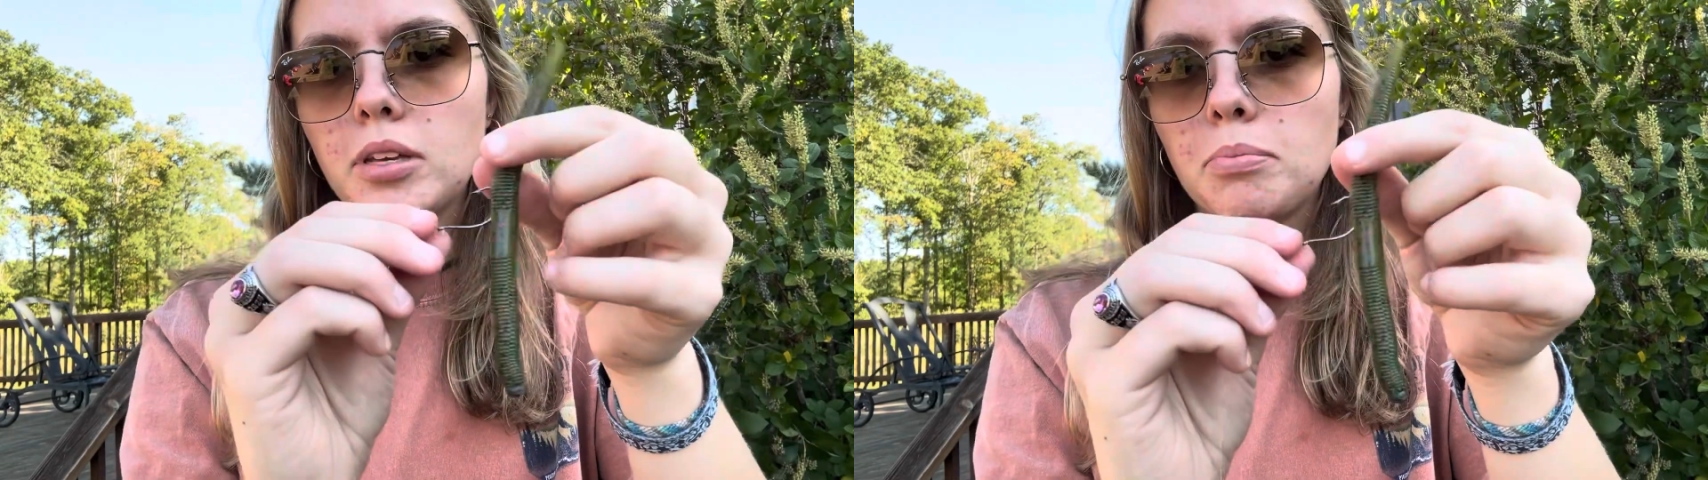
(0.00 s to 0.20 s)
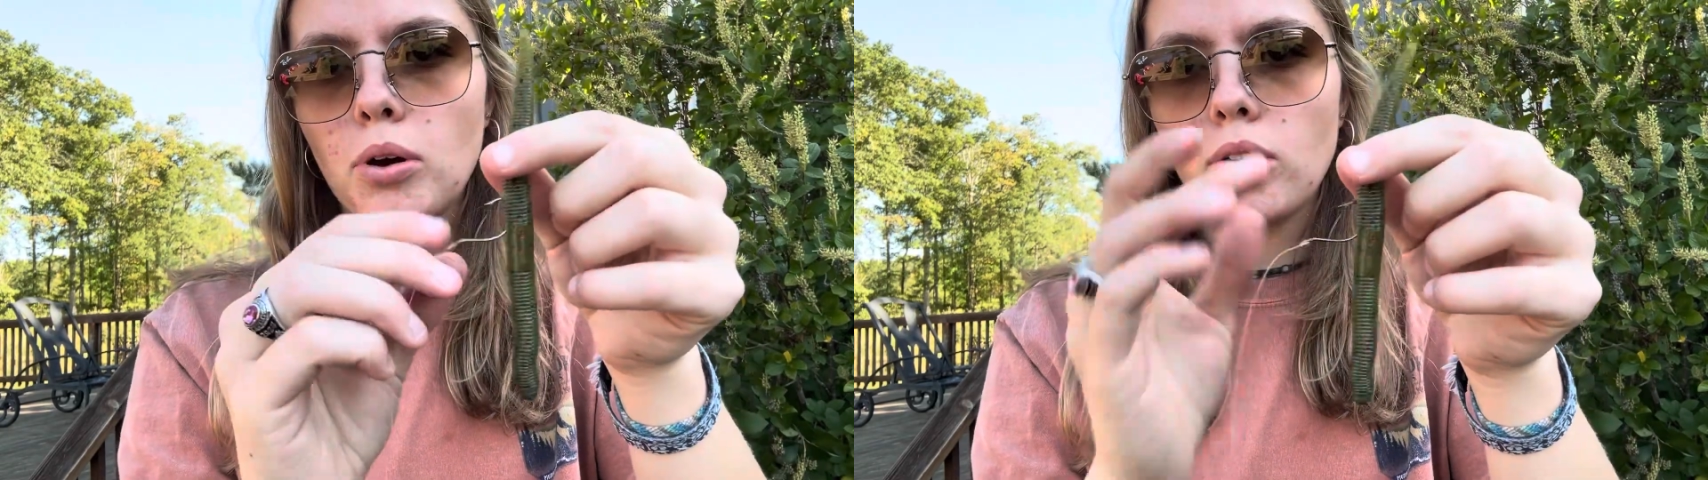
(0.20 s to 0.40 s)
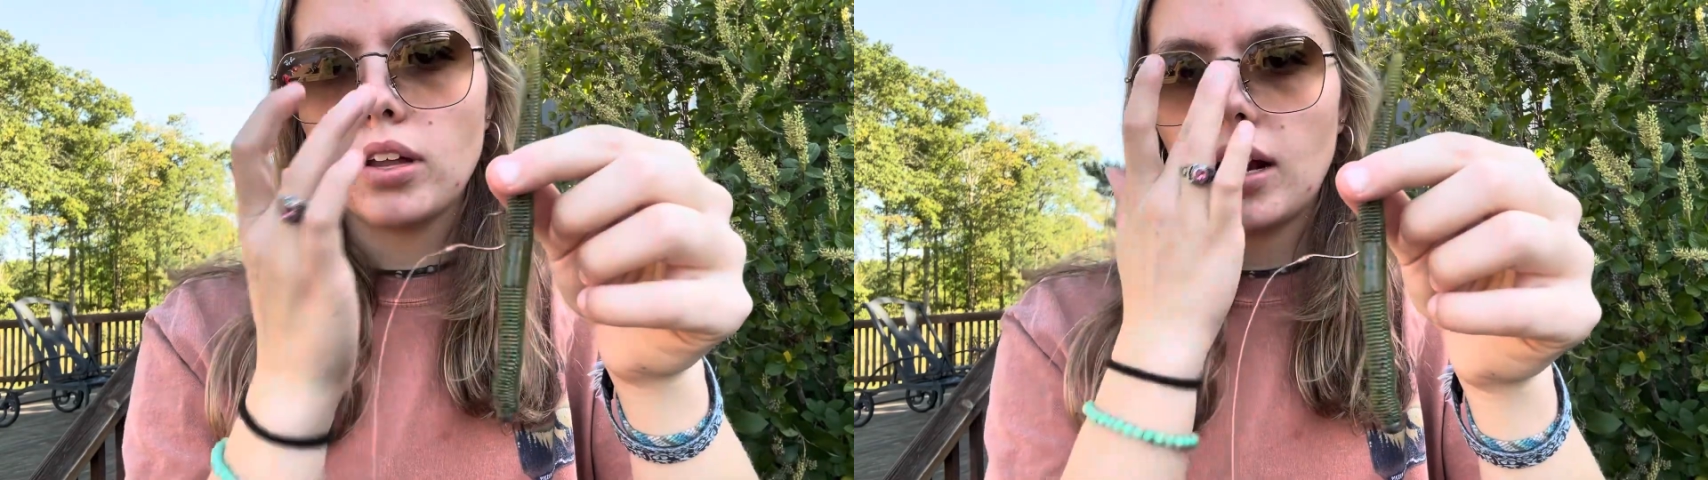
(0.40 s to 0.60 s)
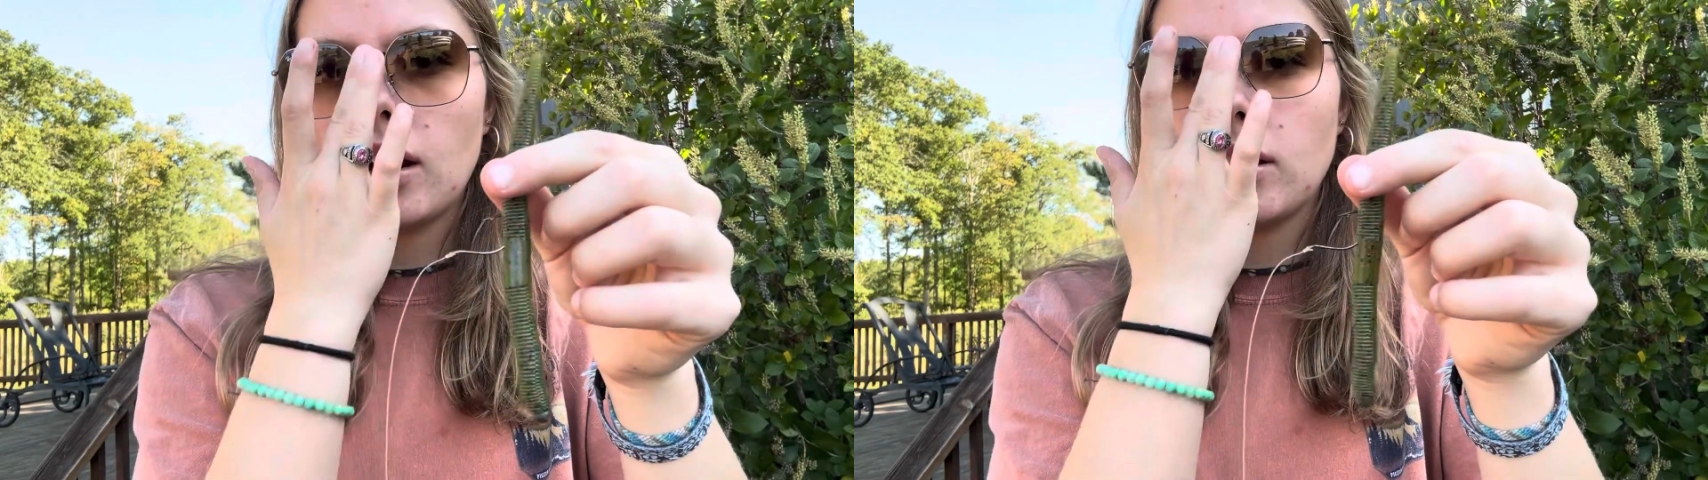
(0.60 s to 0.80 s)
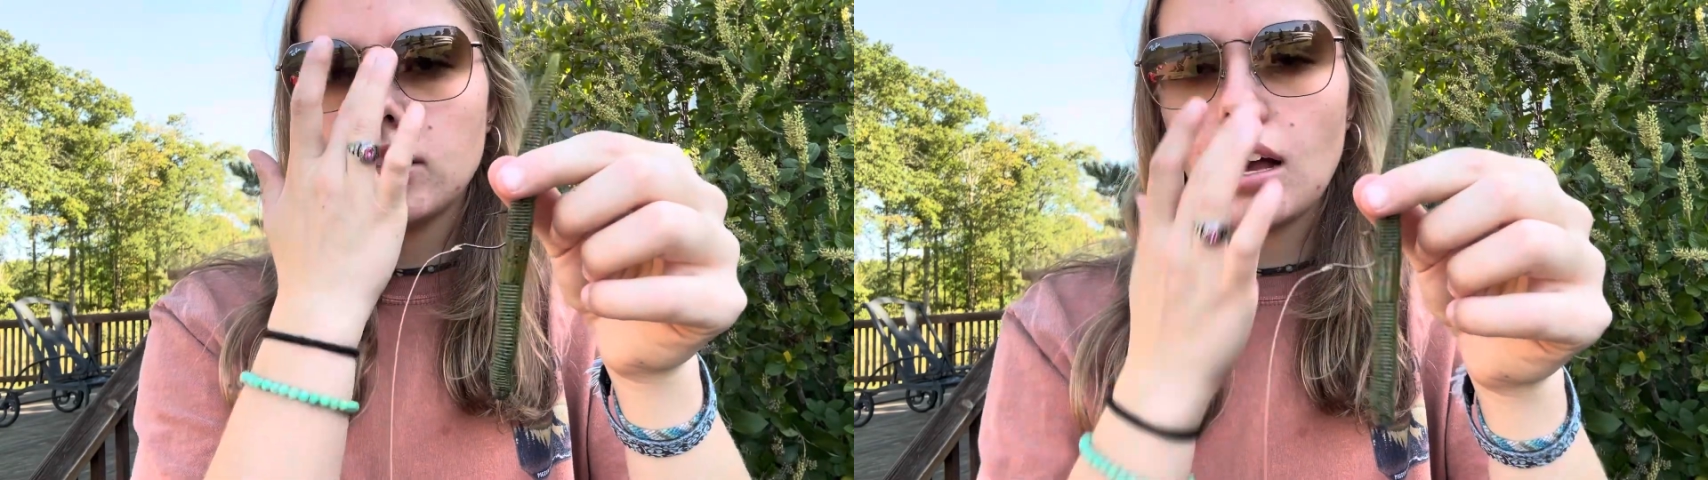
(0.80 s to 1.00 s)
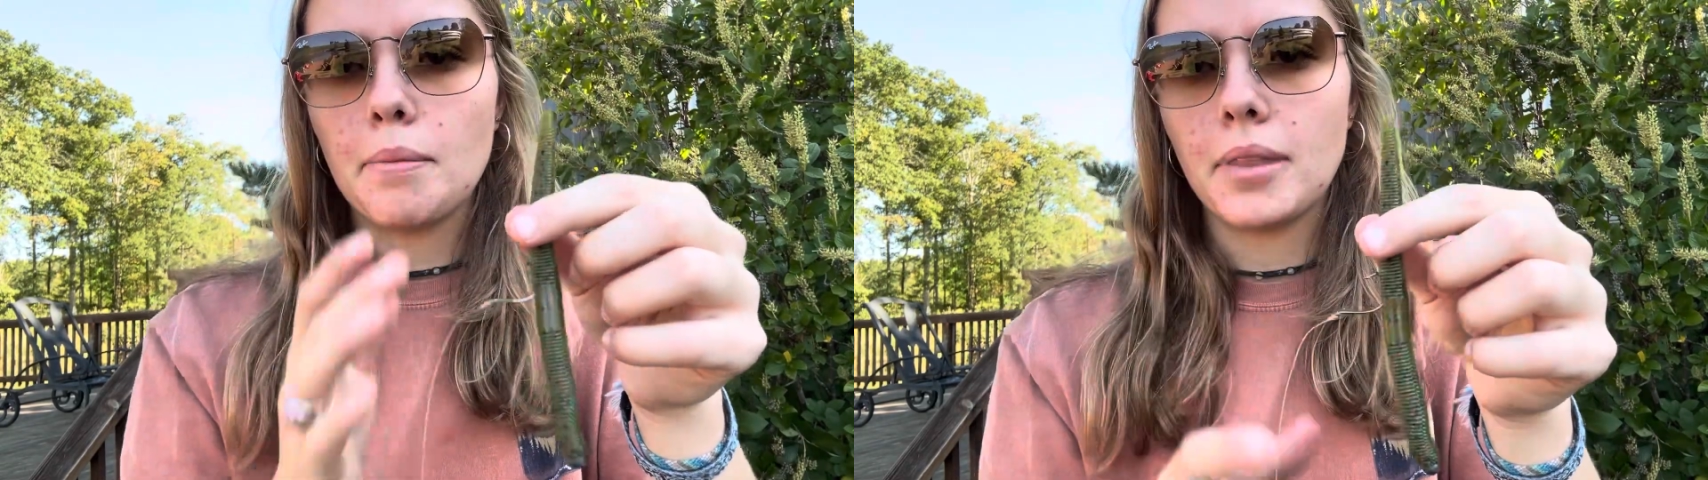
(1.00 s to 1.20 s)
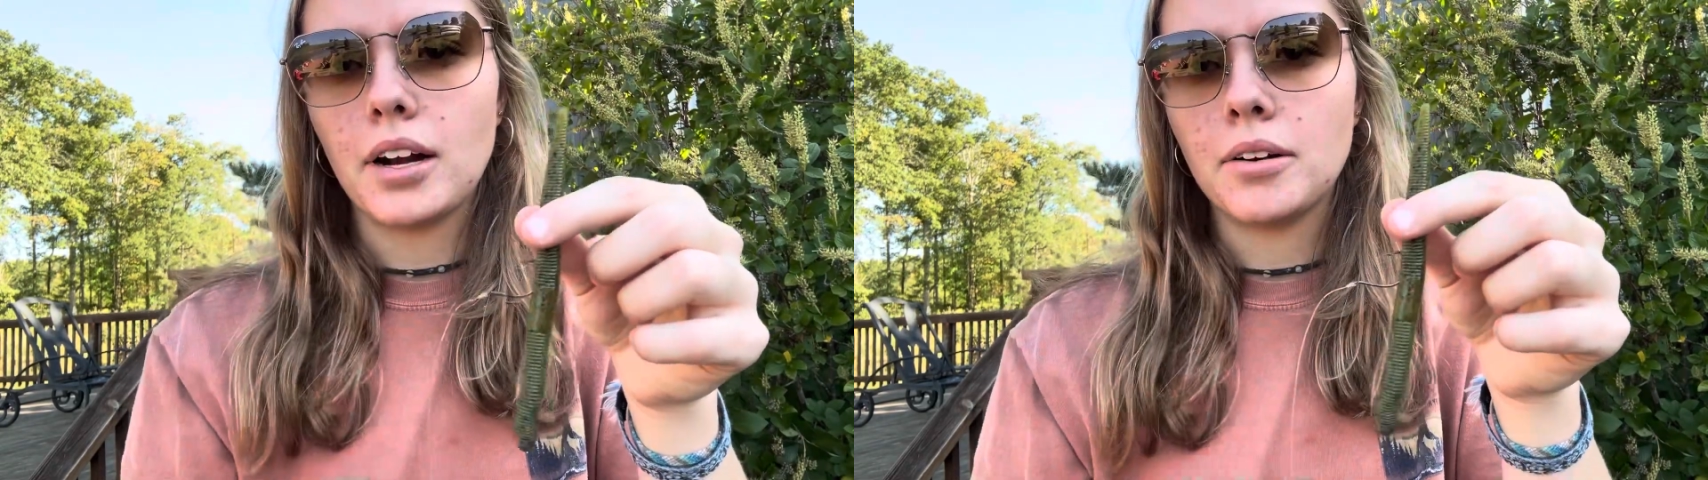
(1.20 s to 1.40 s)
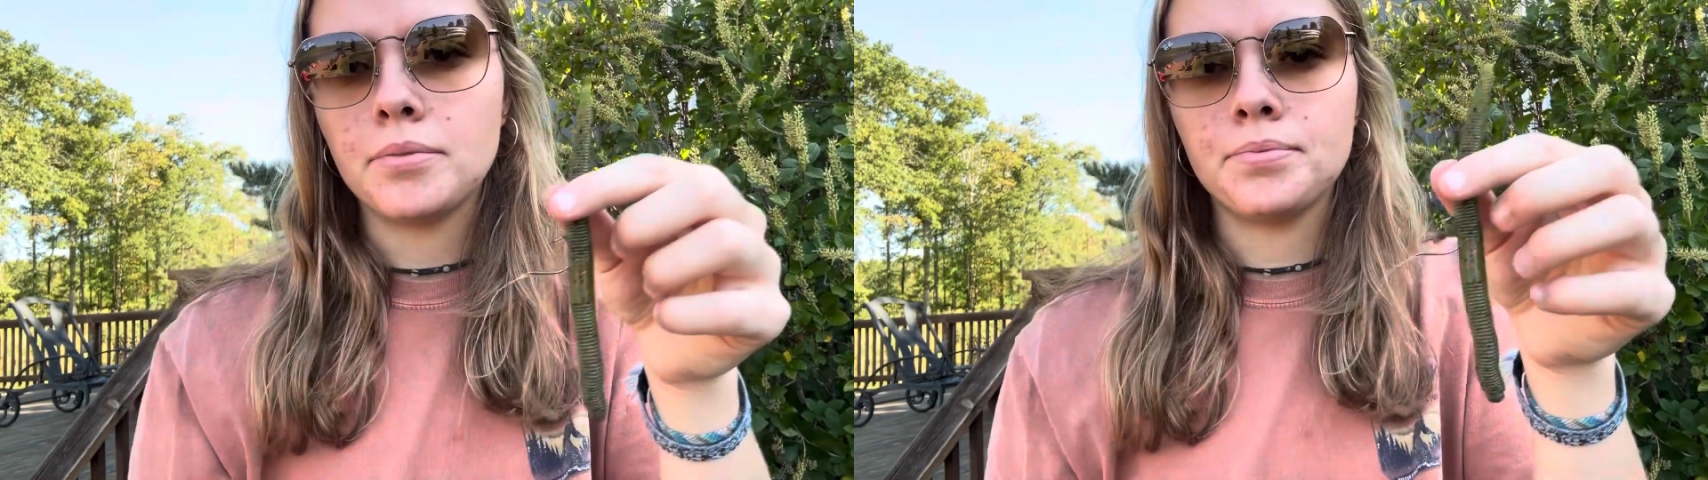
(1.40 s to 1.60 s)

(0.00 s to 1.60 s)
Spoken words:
poking out of the top there.